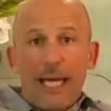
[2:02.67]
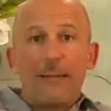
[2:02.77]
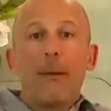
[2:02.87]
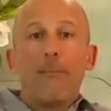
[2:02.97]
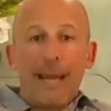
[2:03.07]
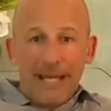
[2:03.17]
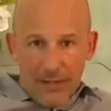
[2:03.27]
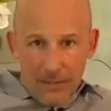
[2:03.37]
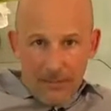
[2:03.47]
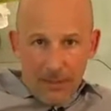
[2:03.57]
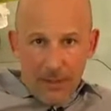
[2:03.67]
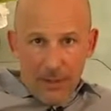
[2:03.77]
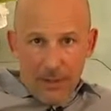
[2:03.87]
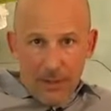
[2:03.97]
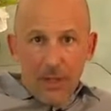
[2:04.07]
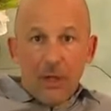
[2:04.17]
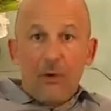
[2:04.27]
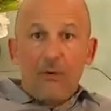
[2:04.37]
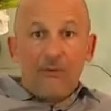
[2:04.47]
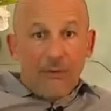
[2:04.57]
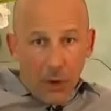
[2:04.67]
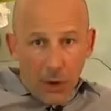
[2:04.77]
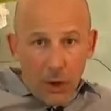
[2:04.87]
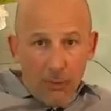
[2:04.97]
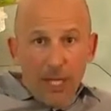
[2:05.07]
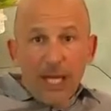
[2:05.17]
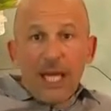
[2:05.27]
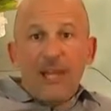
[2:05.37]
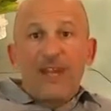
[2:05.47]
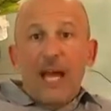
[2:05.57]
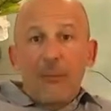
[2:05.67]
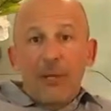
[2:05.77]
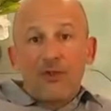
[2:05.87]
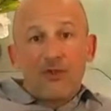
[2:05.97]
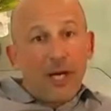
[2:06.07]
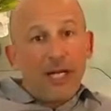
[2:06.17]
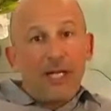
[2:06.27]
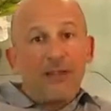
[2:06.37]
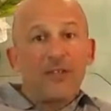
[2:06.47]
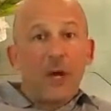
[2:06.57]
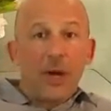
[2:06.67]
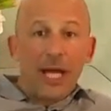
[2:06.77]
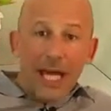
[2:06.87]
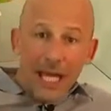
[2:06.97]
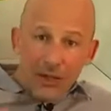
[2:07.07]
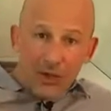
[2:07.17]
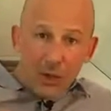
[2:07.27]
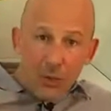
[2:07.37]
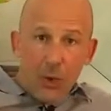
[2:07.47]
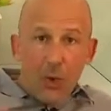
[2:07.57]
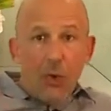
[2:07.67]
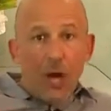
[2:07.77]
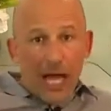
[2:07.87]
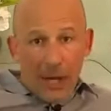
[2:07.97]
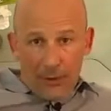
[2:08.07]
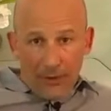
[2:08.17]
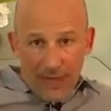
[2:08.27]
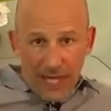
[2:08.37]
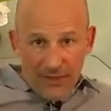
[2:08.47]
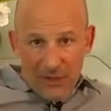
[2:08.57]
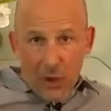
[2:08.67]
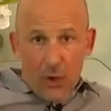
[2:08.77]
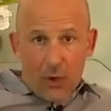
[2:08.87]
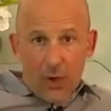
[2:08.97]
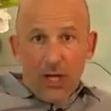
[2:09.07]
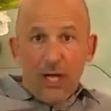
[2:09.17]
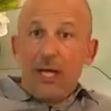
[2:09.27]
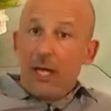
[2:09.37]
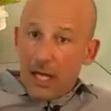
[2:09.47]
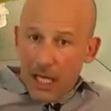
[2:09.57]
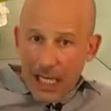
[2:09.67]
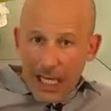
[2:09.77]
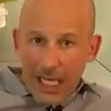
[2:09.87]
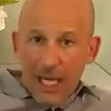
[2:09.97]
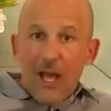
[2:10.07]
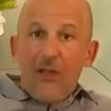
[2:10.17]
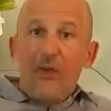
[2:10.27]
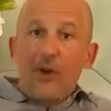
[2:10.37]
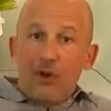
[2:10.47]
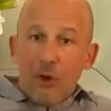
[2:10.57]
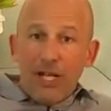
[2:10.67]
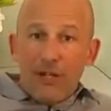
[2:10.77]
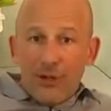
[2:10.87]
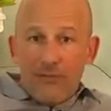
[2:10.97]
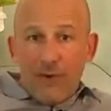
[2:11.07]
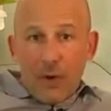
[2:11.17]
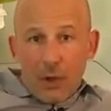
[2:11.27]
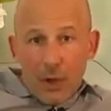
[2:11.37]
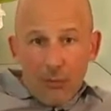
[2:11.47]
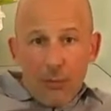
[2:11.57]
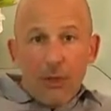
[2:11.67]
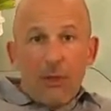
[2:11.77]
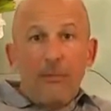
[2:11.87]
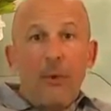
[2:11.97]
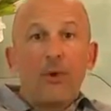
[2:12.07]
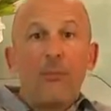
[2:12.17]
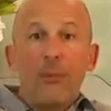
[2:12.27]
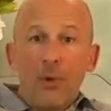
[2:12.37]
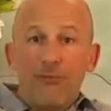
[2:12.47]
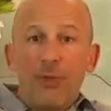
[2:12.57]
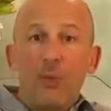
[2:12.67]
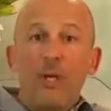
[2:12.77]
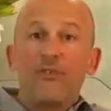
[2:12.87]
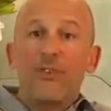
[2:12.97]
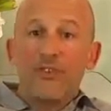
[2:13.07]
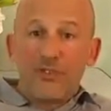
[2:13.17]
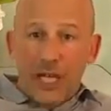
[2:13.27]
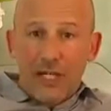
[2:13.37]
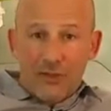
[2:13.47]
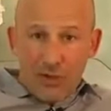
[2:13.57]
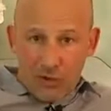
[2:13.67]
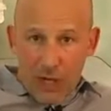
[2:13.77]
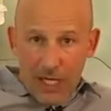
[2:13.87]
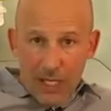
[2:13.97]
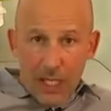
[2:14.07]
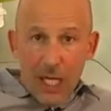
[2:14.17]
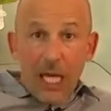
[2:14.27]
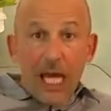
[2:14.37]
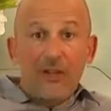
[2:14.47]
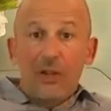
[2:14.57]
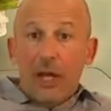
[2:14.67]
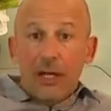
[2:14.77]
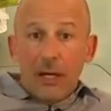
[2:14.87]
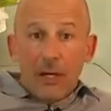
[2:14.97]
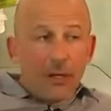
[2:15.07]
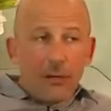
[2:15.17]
and momentum. Volume is how much trading is going into or out of that stock. Clearly, the greater the volume, the more the movement will sustain as a trend. It's like